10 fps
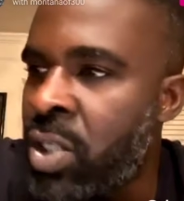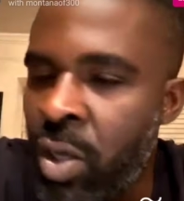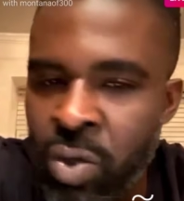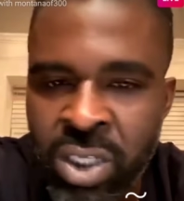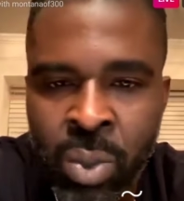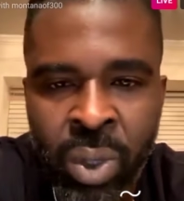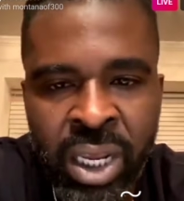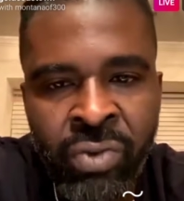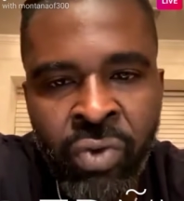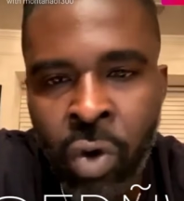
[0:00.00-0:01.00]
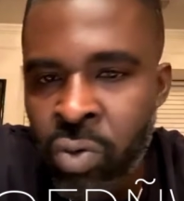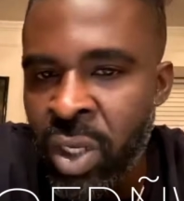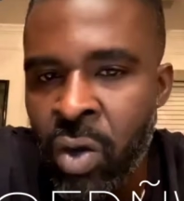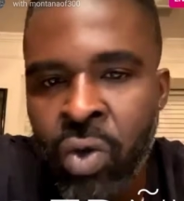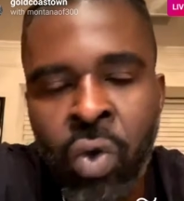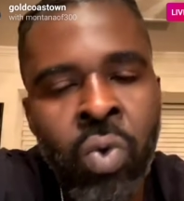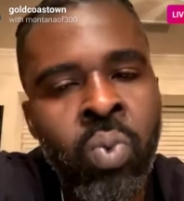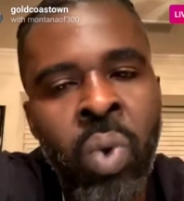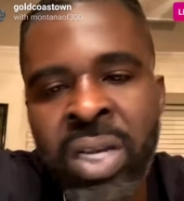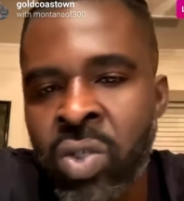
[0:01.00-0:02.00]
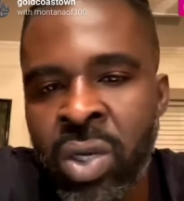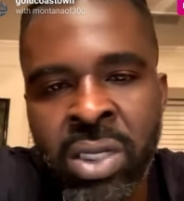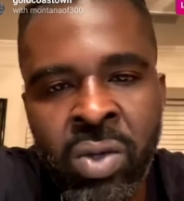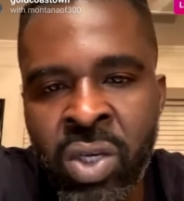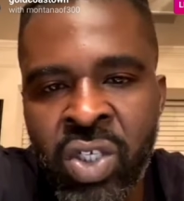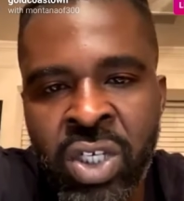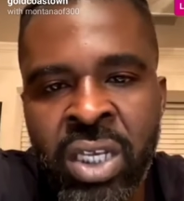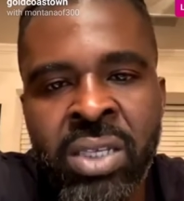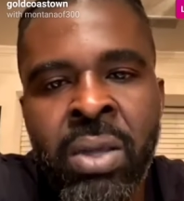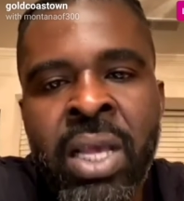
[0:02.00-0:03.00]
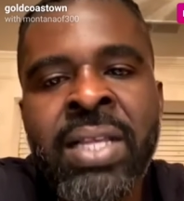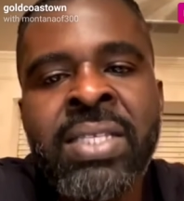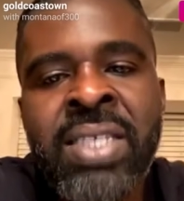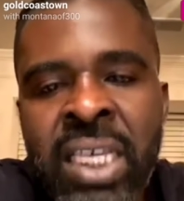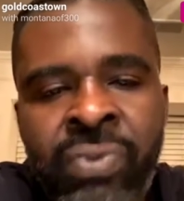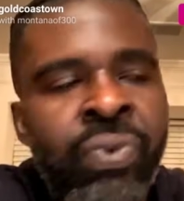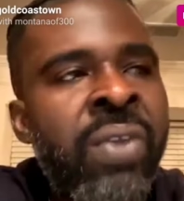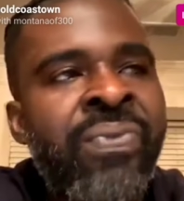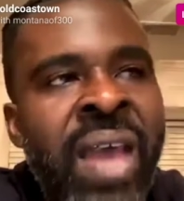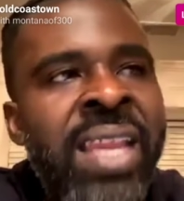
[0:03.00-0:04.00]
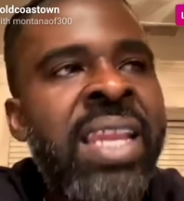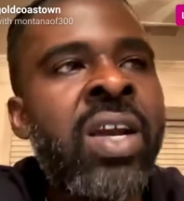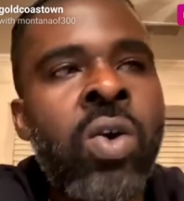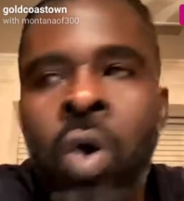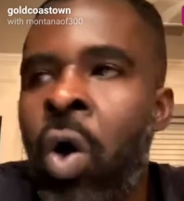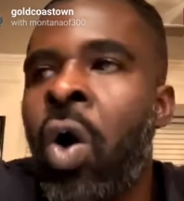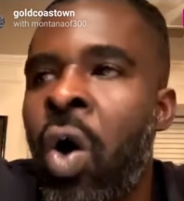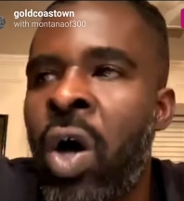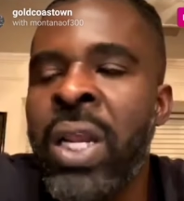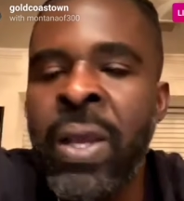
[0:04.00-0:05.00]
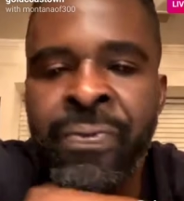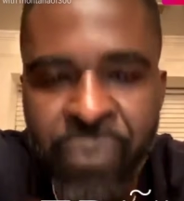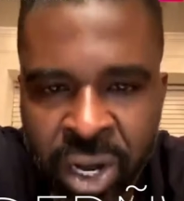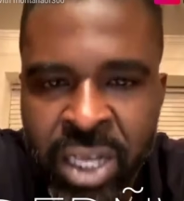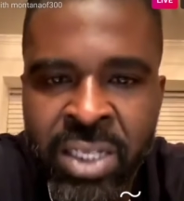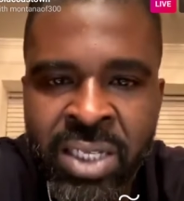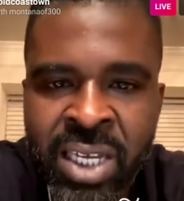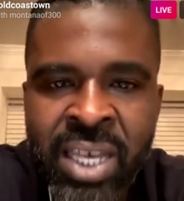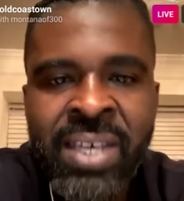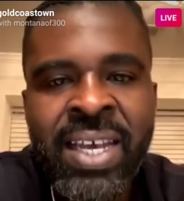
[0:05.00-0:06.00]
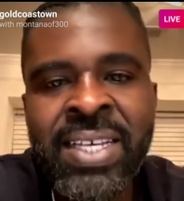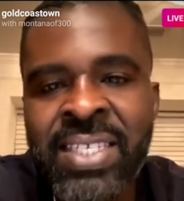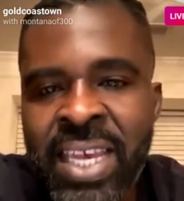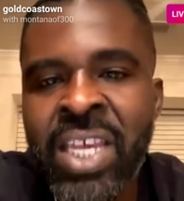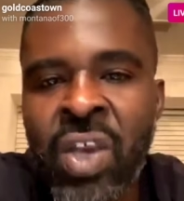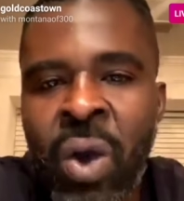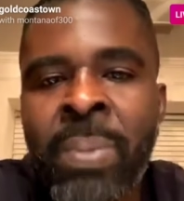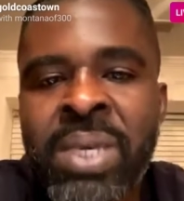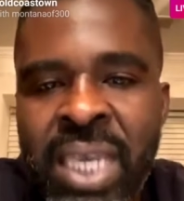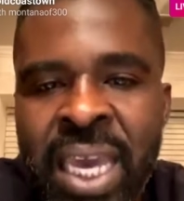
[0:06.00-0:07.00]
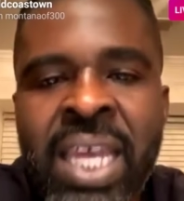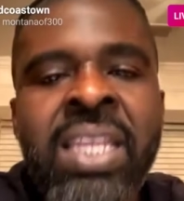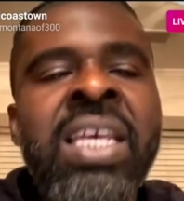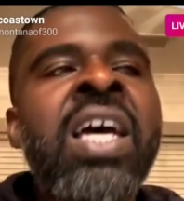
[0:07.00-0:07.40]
They don't see what they wrote. They don't know what's on the shit, just for the fact that they can call all their friends and say, yo, I'm getting